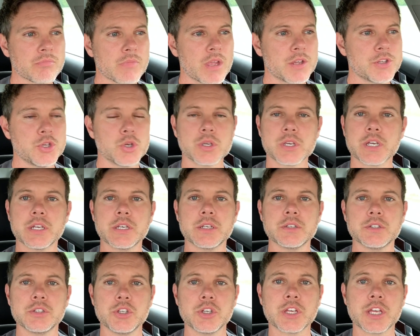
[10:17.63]
You
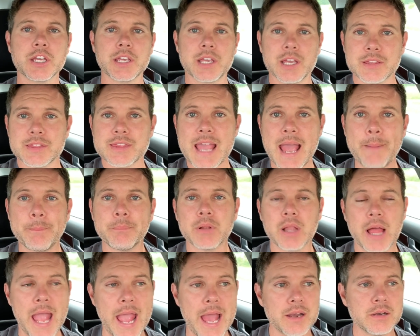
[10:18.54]
can get that
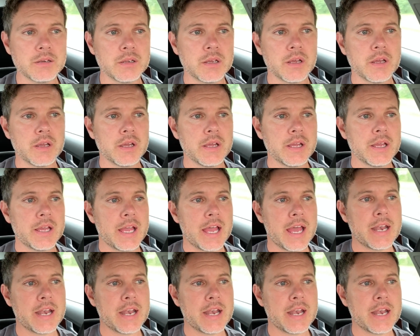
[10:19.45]
plan